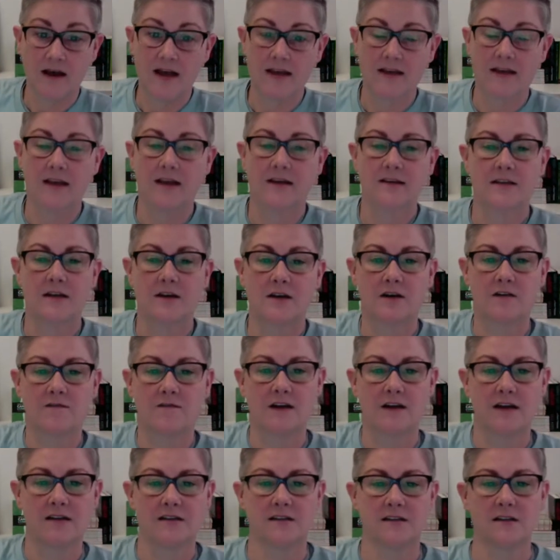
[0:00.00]
I can't tell if
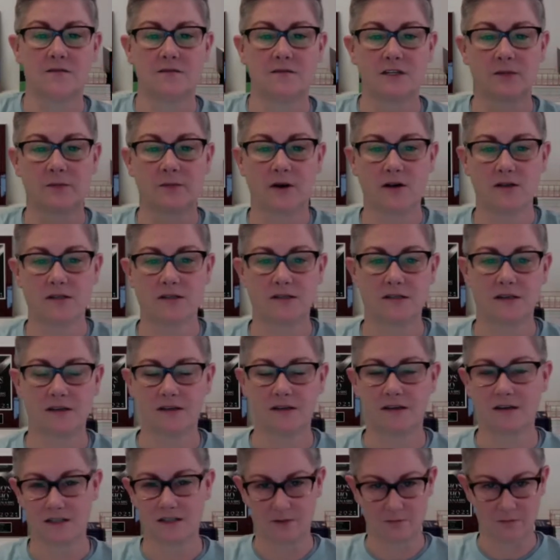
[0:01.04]
that's in response
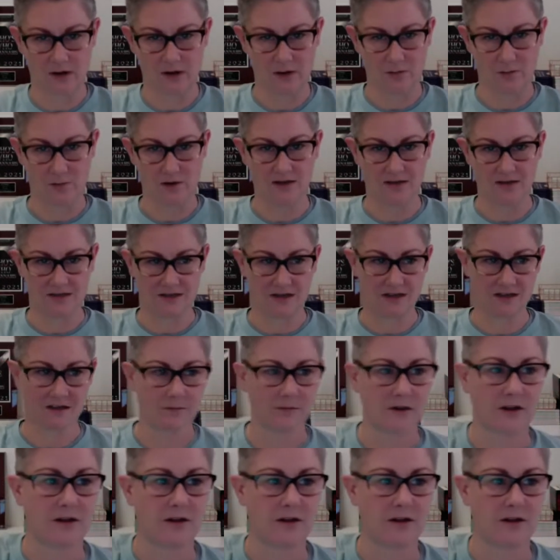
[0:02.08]
because the way we see them